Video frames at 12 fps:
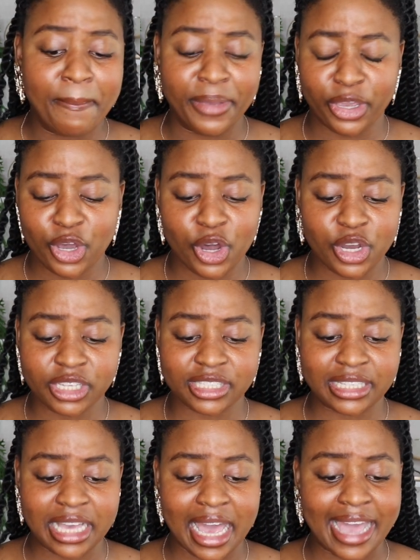
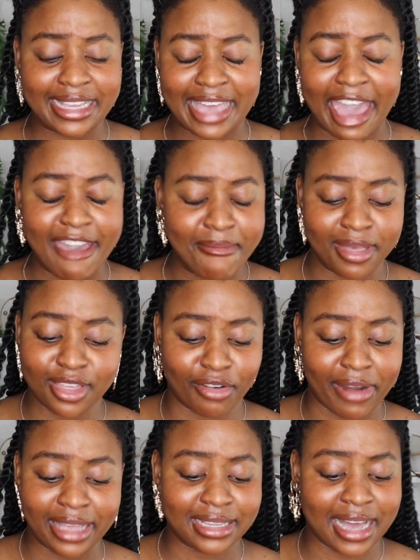because it came in
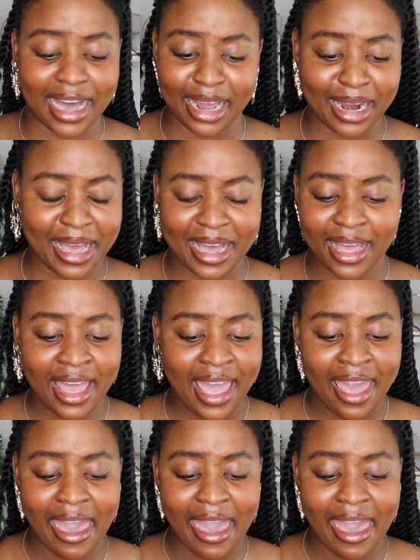the right color